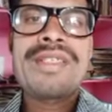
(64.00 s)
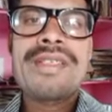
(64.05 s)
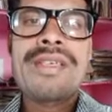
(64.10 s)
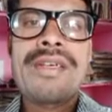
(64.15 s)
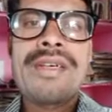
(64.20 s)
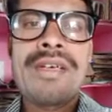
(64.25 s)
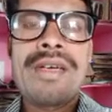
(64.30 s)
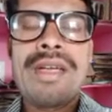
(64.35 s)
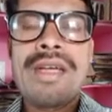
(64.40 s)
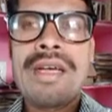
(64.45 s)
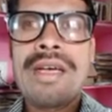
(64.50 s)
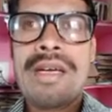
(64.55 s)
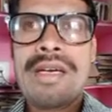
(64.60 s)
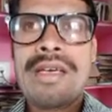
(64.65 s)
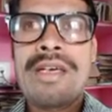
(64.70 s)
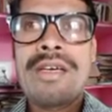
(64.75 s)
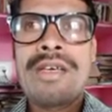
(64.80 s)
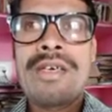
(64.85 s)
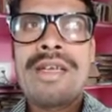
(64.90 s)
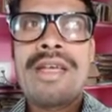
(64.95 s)
are
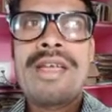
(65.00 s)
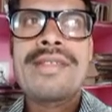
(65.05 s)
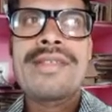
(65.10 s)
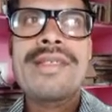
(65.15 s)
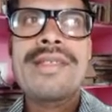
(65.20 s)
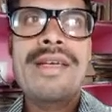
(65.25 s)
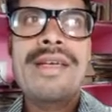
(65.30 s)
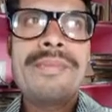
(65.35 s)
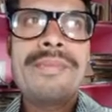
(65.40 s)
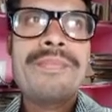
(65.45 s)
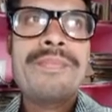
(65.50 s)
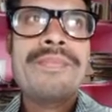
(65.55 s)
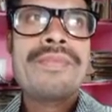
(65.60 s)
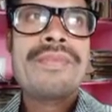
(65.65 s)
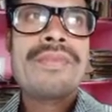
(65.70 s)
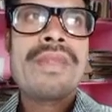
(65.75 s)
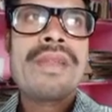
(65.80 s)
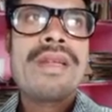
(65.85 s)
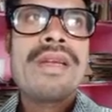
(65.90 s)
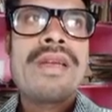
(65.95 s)
called as
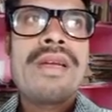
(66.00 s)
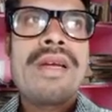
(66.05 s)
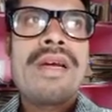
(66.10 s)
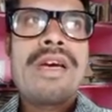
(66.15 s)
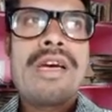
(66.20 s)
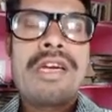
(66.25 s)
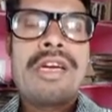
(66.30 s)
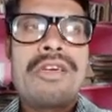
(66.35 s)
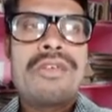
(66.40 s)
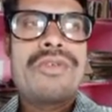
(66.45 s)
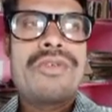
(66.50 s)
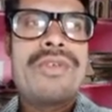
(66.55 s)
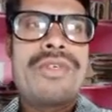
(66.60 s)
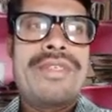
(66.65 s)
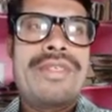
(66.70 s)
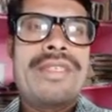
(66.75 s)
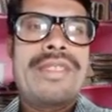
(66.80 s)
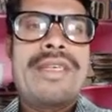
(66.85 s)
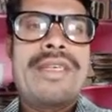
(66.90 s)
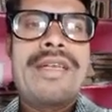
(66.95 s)

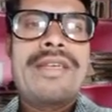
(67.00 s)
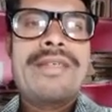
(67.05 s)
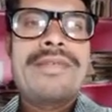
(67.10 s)
roots here.